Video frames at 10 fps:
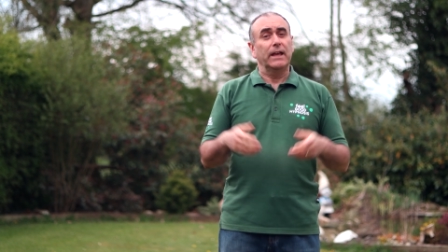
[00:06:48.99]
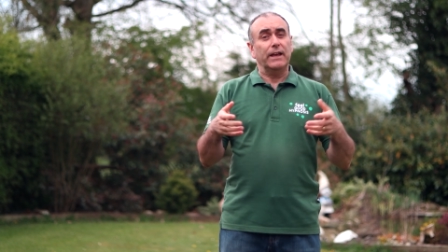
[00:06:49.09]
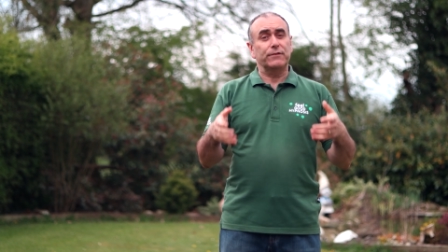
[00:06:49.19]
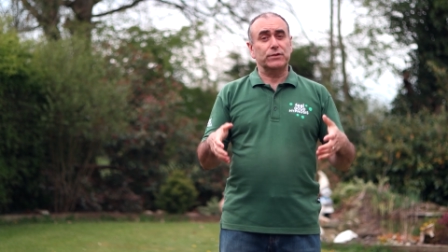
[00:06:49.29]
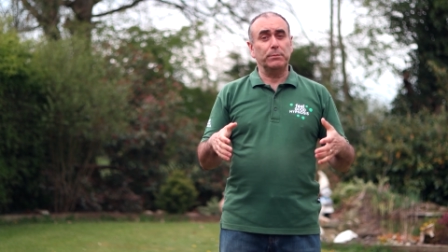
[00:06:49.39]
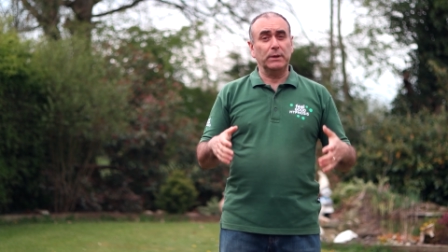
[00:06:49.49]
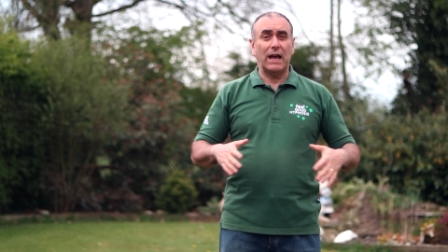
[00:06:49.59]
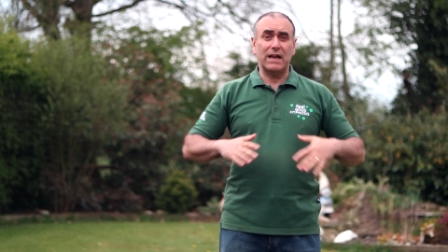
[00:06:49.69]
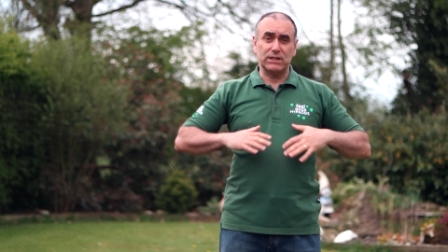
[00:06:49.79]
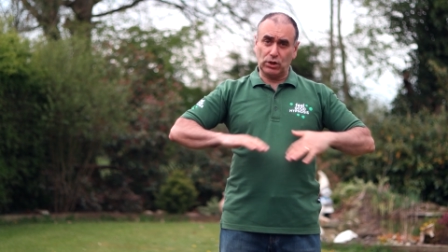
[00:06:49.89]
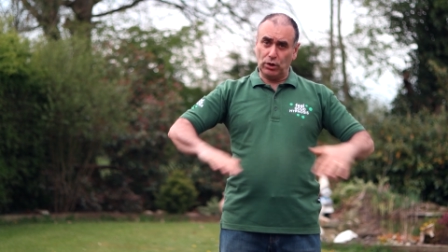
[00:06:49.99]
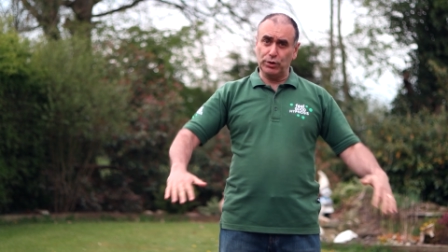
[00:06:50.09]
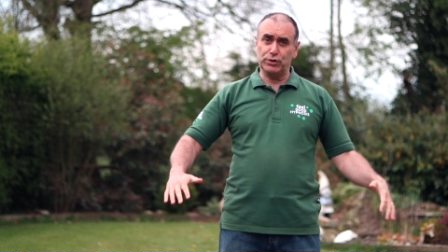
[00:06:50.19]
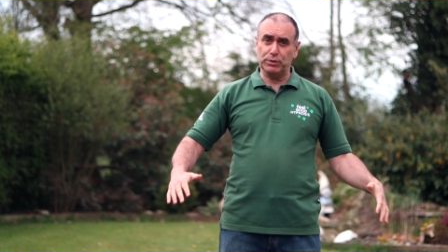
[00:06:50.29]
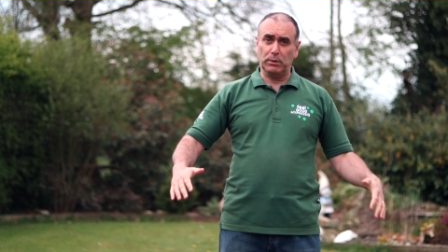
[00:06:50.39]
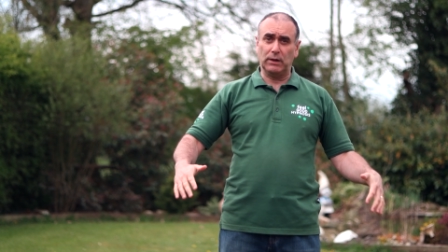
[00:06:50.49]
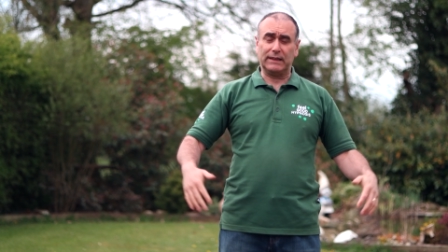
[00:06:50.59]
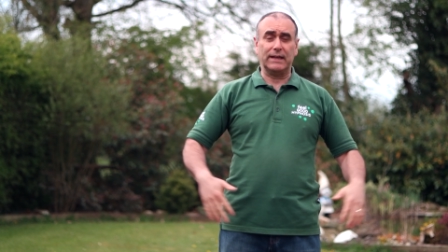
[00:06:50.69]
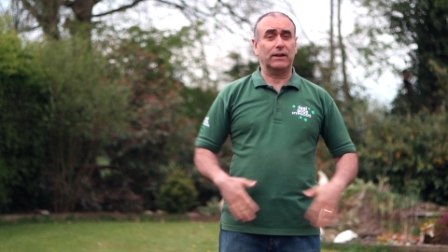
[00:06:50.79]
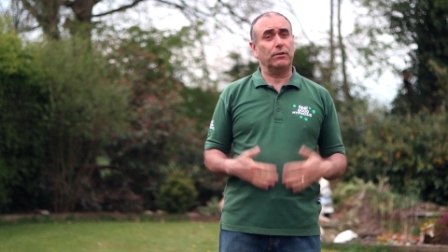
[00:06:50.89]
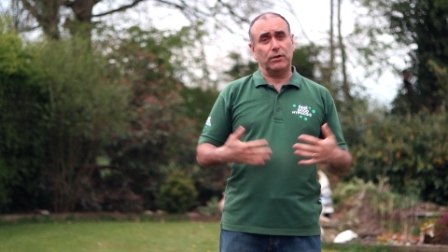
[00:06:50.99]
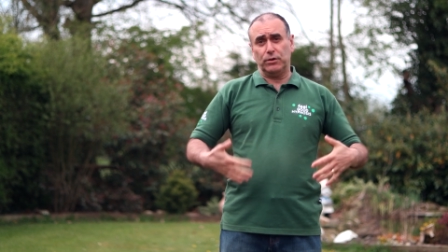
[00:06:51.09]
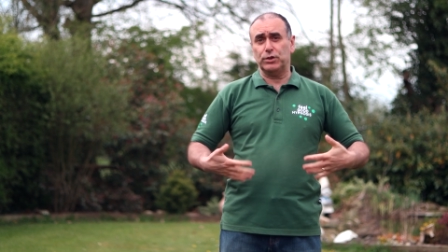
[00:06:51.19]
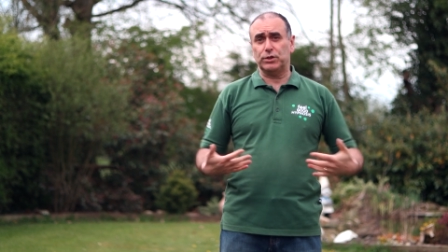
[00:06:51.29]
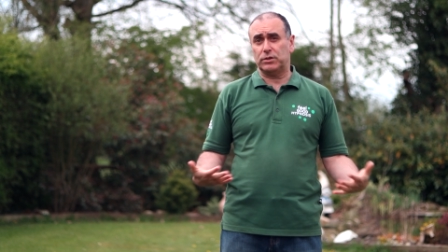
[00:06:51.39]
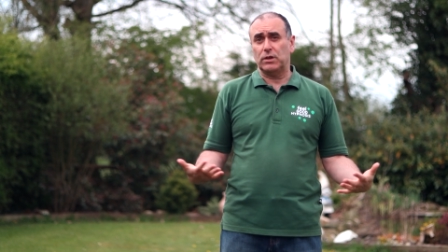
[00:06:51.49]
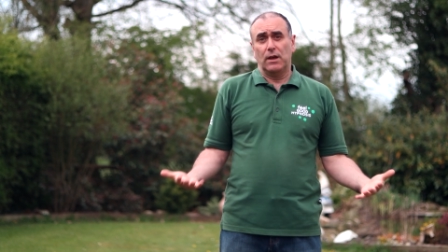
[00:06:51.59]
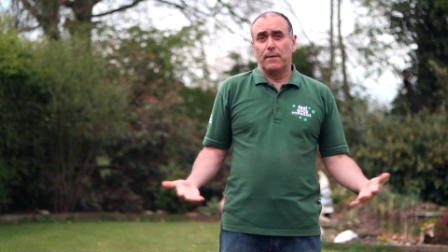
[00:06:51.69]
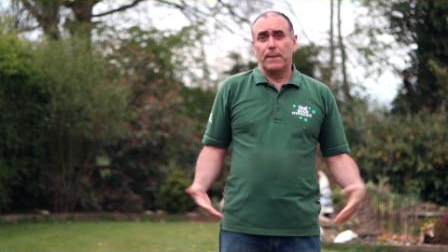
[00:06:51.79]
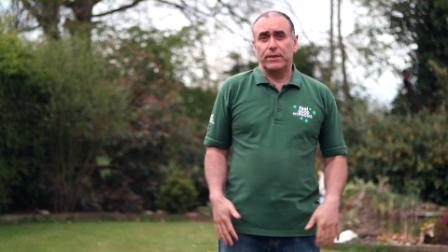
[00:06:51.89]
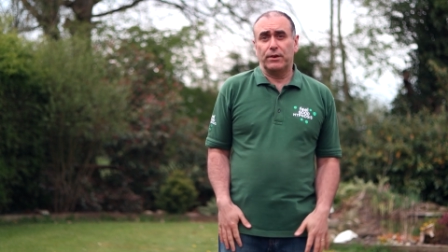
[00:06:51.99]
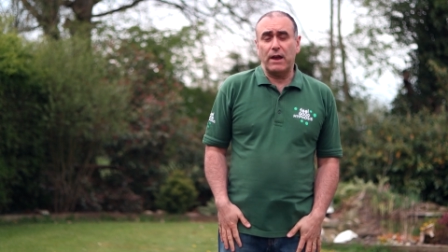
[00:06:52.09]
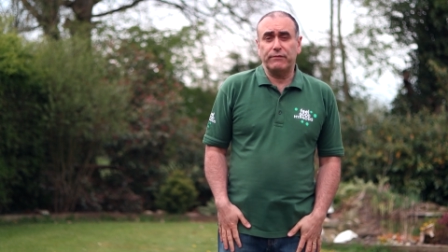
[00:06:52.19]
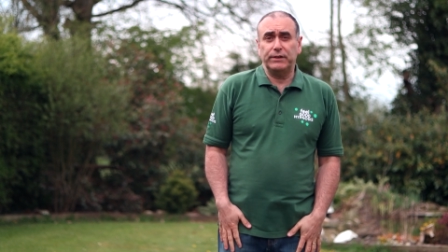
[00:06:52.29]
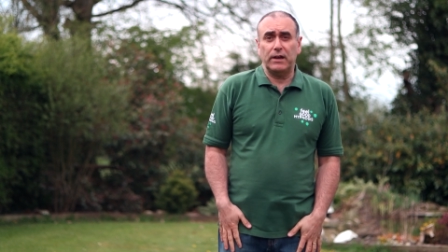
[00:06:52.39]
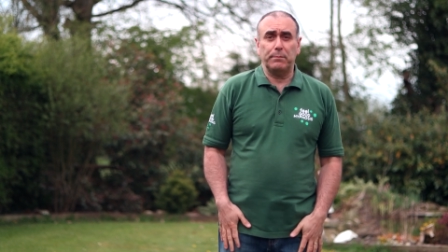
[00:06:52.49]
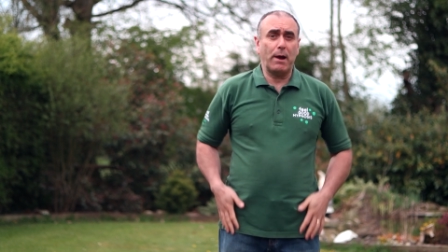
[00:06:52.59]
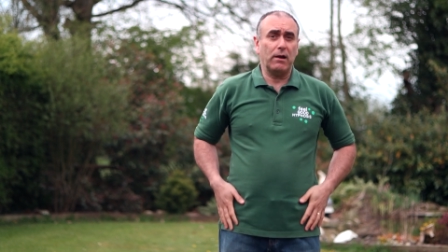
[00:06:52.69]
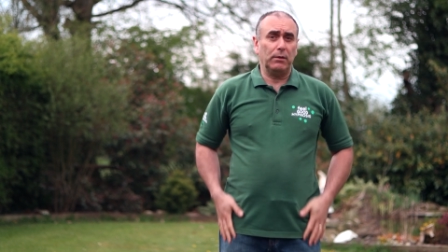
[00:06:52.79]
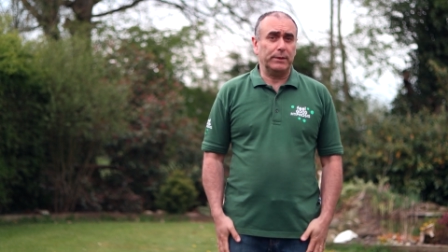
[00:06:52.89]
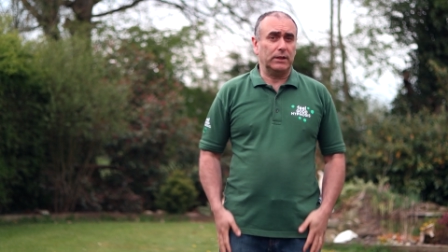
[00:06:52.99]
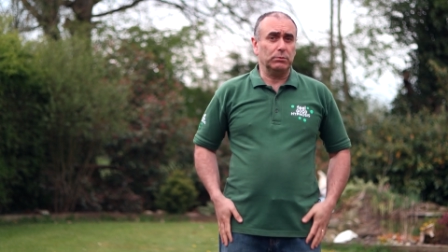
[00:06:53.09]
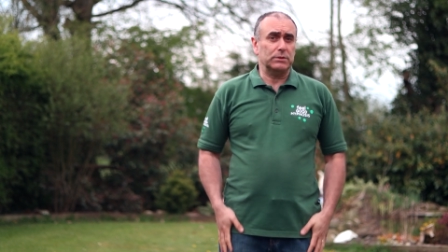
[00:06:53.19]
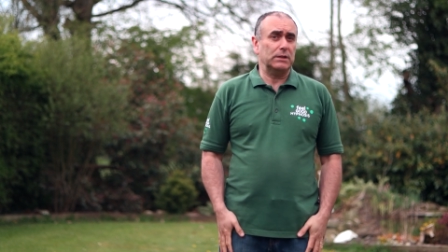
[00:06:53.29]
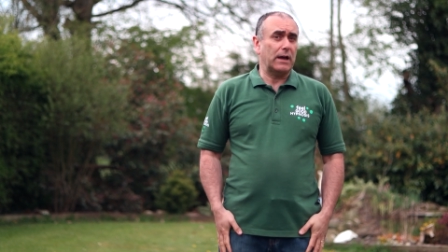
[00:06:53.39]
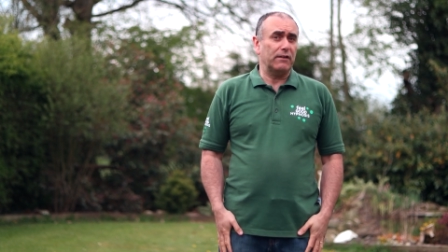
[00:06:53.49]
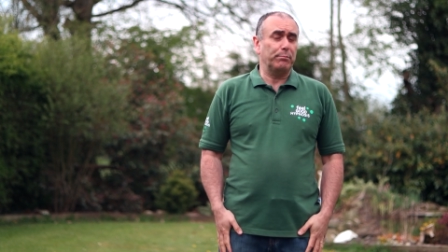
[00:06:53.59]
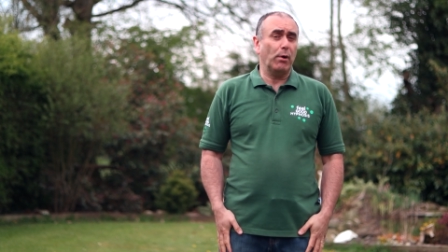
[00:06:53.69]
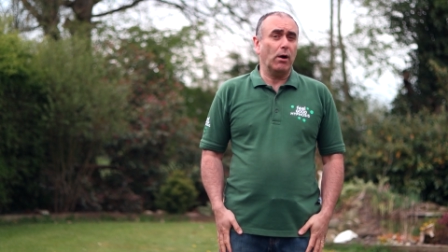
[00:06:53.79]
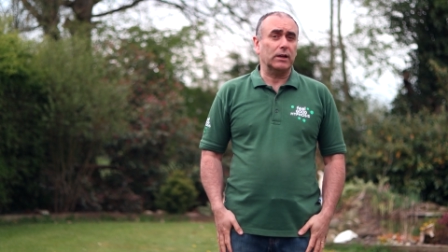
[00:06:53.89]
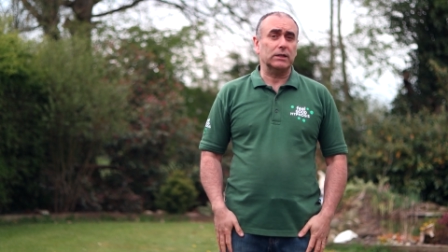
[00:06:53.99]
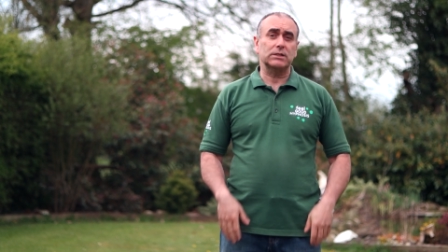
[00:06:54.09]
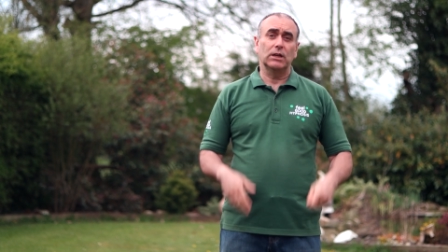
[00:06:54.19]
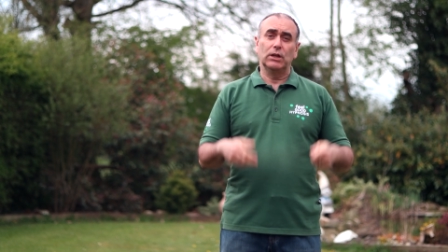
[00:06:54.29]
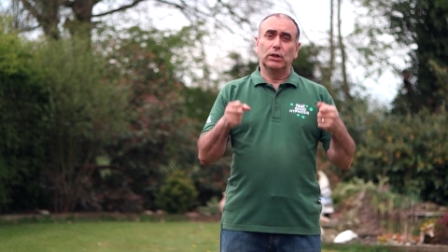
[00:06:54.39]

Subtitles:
If someone has a costume on like that, or just their everyday apparel but they don't seem to have pockets,